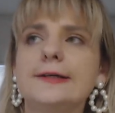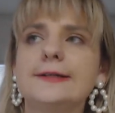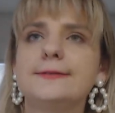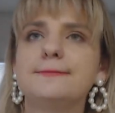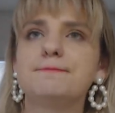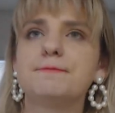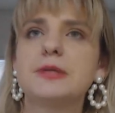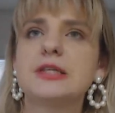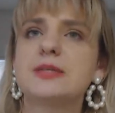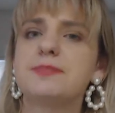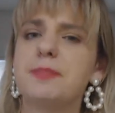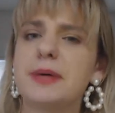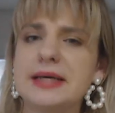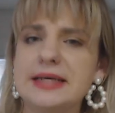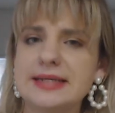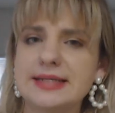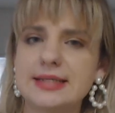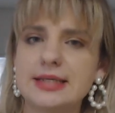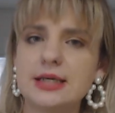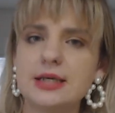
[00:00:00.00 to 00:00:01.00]

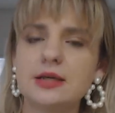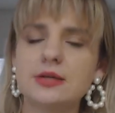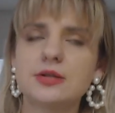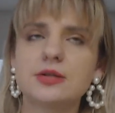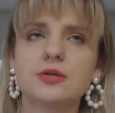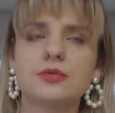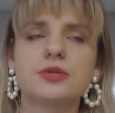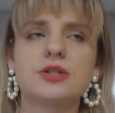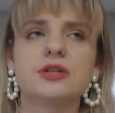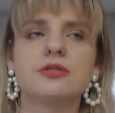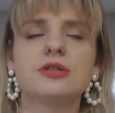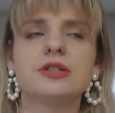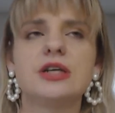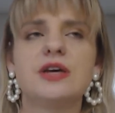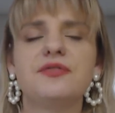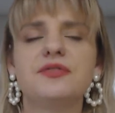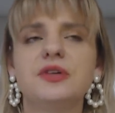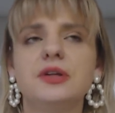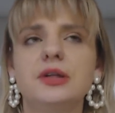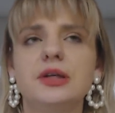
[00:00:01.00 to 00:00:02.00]
spicy, so there's
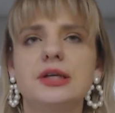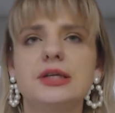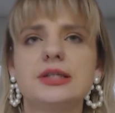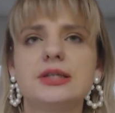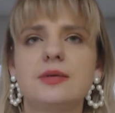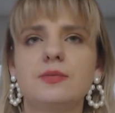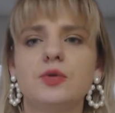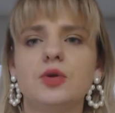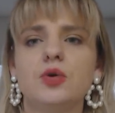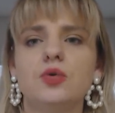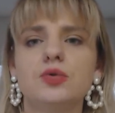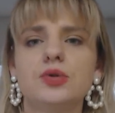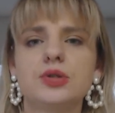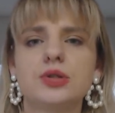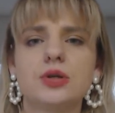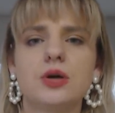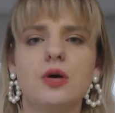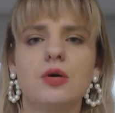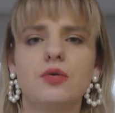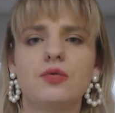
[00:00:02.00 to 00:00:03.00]
definitely some
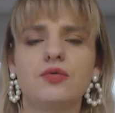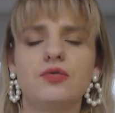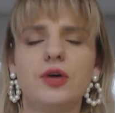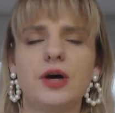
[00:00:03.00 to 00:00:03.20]
notes of,